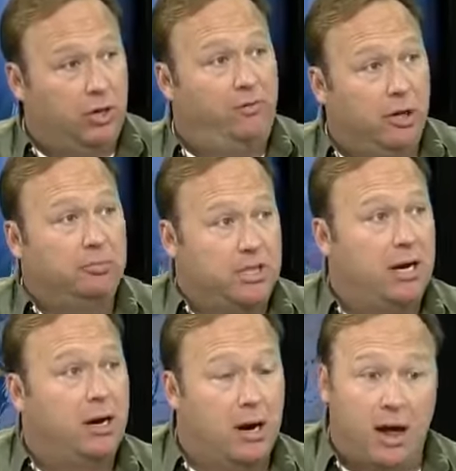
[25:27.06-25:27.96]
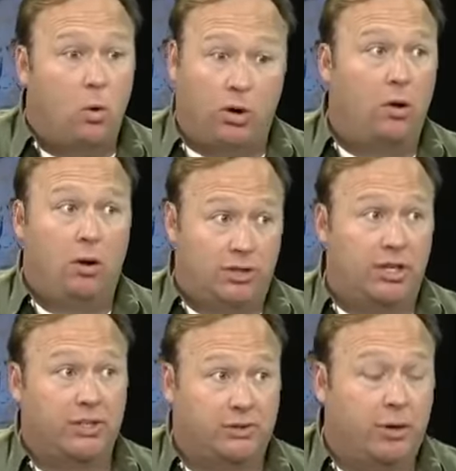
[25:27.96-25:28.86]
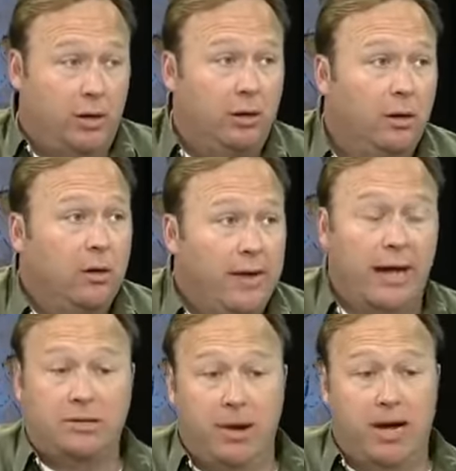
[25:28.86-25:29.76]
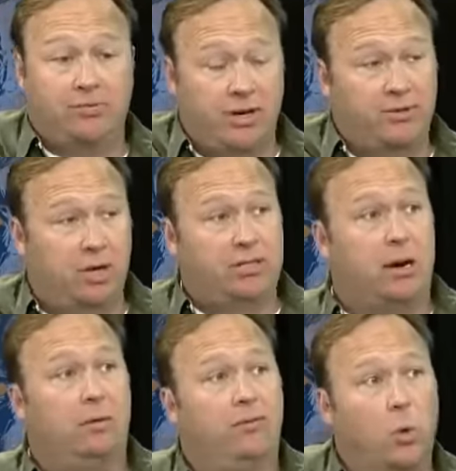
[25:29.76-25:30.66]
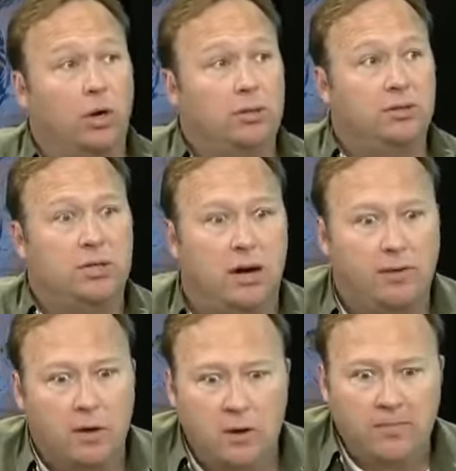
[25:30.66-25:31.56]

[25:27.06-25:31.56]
show films there, and I won't go on 6th Street. They got some nice restaurants down on 4th and stuff.